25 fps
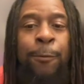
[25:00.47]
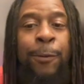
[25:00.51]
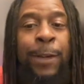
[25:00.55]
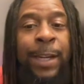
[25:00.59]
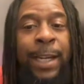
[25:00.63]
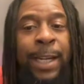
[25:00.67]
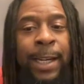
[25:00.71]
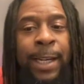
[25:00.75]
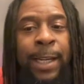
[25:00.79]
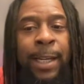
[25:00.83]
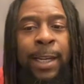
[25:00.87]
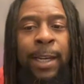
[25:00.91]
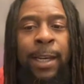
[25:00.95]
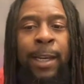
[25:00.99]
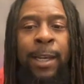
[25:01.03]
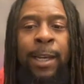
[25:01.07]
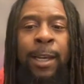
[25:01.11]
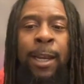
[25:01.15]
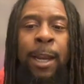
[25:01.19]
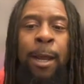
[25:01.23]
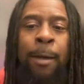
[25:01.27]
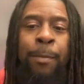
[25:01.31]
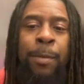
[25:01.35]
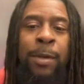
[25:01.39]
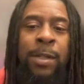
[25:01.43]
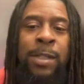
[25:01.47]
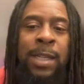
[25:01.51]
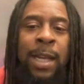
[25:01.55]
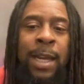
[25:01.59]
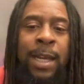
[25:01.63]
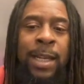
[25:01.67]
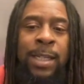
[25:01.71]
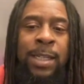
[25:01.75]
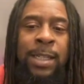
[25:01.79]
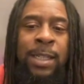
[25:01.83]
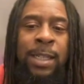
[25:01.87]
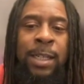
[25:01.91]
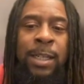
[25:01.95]
read Numbers
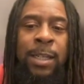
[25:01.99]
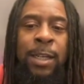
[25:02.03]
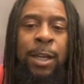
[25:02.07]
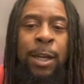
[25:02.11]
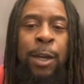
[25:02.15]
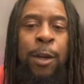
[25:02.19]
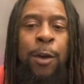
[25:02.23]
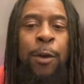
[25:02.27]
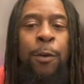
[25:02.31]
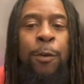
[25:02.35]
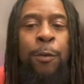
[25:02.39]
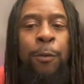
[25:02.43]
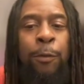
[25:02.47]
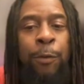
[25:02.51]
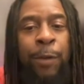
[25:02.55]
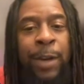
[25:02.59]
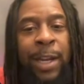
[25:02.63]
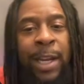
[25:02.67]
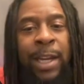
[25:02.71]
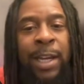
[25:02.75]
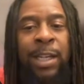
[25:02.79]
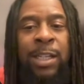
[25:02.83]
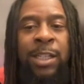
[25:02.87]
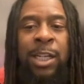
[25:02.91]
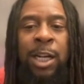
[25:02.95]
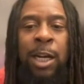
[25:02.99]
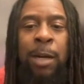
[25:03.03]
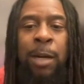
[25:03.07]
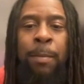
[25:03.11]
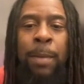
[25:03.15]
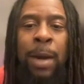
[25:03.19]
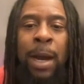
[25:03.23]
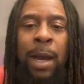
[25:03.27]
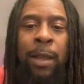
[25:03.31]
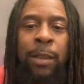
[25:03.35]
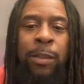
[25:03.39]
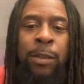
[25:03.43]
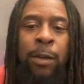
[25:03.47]
19, read
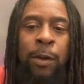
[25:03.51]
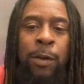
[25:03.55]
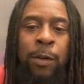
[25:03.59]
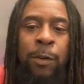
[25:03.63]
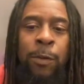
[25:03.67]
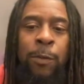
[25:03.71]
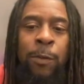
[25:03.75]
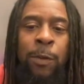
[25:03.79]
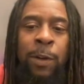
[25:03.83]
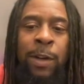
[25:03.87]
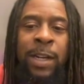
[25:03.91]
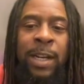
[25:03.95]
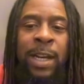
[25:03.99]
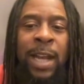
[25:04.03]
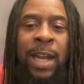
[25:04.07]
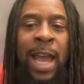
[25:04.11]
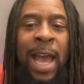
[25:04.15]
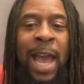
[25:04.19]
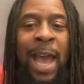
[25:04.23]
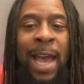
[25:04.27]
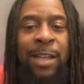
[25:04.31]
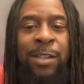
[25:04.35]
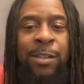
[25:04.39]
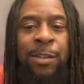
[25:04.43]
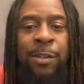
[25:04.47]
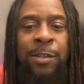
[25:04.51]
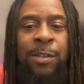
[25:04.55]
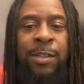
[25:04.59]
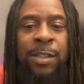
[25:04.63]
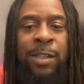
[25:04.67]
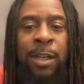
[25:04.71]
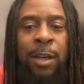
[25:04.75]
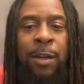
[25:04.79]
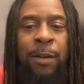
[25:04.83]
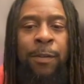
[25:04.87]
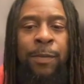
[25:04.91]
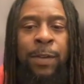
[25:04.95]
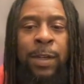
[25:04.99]
Jeremiah 31, and ask
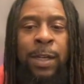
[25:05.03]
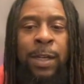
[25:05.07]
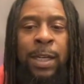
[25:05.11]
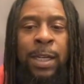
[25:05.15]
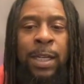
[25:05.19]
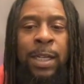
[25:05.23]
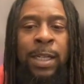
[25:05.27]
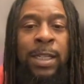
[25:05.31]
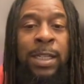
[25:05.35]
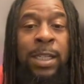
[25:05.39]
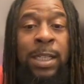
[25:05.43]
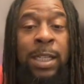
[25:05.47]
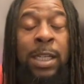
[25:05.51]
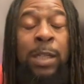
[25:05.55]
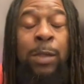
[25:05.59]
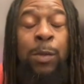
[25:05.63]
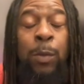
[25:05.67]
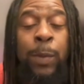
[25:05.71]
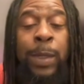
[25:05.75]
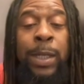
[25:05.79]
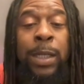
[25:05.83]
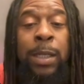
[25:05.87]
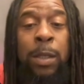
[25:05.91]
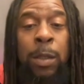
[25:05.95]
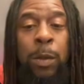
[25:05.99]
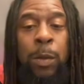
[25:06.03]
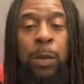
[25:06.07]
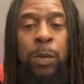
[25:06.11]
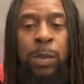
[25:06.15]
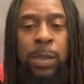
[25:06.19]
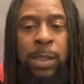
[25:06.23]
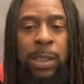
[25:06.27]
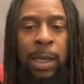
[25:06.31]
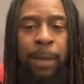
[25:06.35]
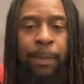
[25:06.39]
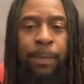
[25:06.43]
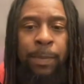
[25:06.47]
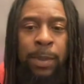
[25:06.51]
yourself, did we lose
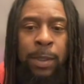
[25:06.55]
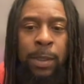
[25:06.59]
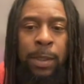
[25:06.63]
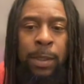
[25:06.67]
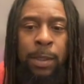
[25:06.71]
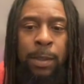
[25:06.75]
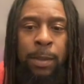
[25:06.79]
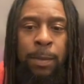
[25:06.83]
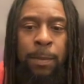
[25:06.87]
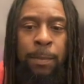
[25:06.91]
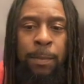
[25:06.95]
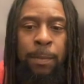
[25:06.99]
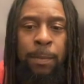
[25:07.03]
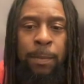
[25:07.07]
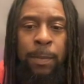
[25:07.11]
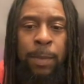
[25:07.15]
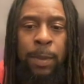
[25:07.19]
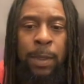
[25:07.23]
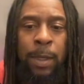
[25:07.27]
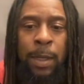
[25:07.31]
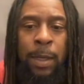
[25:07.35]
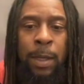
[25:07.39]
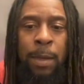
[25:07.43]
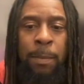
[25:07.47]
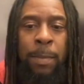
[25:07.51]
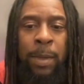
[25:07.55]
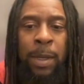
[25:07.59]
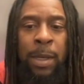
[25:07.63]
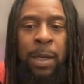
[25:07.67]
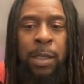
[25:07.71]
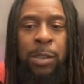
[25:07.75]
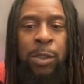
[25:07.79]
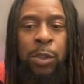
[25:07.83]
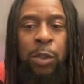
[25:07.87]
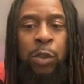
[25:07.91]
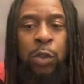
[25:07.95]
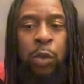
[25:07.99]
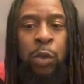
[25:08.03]
something?
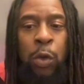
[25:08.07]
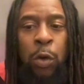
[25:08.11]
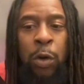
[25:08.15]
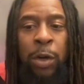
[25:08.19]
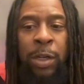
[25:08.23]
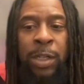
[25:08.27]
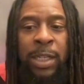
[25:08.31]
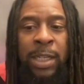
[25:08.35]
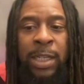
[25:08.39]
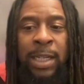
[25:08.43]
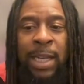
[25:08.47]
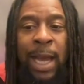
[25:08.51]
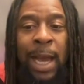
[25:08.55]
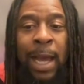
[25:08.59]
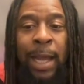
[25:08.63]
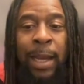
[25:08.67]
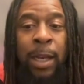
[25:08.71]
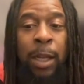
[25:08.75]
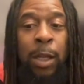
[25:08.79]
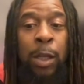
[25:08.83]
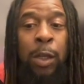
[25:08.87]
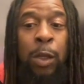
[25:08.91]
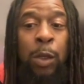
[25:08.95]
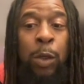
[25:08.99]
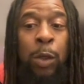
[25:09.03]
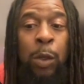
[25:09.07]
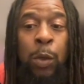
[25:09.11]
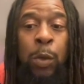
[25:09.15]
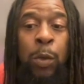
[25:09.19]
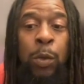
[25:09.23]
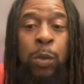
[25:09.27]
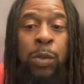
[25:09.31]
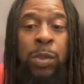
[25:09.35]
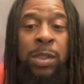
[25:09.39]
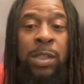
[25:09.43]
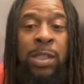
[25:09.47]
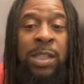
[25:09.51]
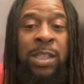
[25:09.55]
Because the Torah did not
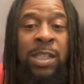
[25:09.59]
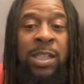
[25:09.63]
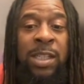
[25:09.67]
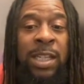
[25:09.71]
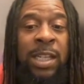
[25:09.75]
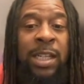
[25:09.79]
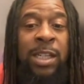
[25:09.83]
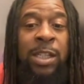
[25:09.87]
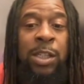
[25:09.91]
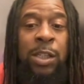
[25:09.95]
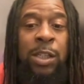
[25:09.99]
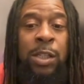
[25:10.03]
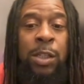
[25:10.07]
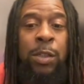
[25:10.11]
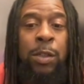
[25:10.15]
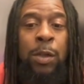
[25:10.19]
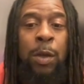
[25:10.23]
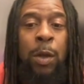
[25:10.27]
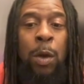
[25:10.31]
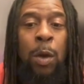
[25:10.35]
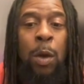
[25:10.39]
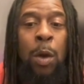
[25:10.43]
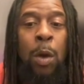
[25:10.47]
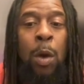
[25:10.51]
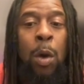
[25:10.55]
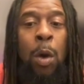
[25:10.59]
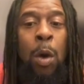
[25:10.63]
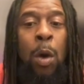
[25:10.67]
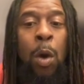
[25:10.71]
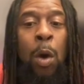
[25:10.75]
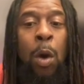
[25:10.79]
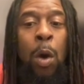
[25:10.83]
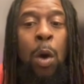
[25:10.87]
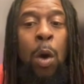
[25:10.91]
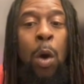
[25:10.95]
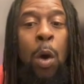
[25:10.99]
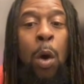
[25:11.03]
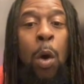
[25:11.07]
lose the distinction.
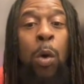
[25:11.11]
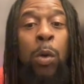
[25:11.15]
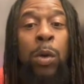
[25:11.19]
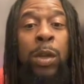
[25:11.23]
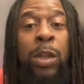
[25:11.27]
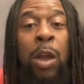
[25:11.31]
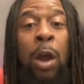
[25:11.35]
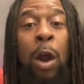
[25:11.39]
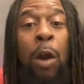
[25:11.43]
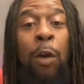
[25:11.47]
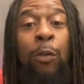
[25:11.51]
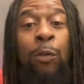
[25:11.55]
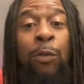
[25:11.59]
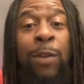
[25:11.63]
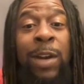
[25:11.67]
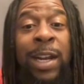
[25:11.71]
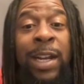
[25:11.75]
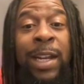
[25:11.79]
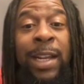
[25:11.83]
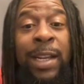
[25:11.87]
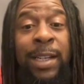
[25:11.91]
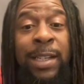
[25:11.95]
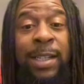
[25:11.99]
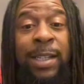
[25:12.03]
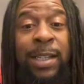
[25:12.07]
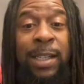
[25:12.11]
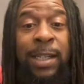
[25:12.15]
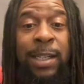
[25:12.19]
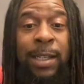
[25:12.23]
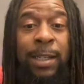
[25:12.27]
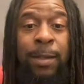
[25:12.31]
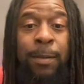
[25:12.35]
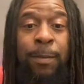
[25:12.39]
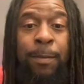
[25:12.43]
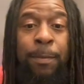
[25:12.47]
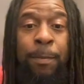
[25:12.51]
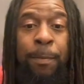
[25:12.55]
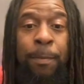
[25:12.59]
Only our reading did.
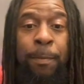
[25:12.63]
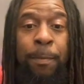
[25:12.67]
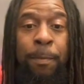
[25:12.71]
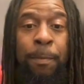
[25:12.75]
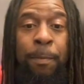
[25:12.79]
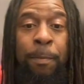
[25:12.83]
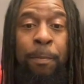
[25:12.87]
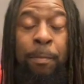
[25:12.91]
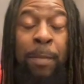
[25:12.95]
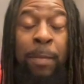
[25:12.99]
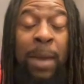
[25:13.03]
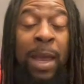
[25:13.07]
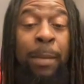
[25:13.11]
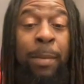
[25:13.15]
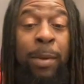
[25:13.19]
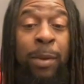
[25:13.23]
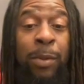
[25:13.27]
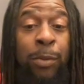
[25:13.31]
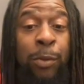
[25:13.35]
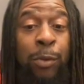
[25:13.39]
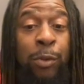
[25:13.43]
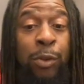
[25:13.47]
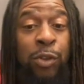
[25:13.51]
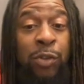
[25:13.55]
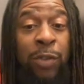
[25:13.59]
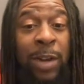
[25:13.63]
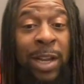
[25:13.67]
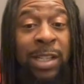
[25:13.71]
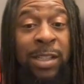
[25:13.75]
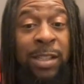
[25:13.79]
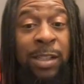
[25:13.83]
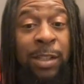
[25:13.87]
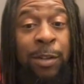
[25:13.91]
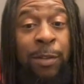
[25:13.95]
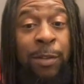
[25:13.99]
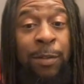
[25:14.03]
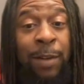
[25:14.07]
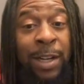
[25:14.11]
Maybe through
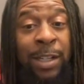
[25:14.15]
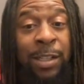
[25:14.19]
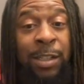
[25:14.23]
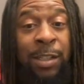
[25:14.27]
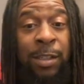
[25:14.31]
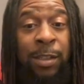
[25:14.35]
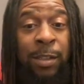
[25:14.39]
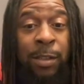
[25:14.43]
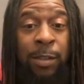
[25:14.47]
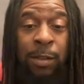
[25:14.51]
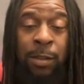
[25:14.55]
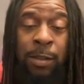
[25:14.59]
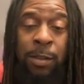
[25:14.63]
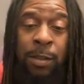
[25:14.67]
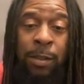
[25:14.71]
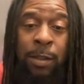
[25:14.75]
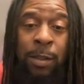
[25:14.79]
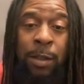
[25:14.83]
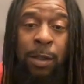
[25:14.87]
transliterations,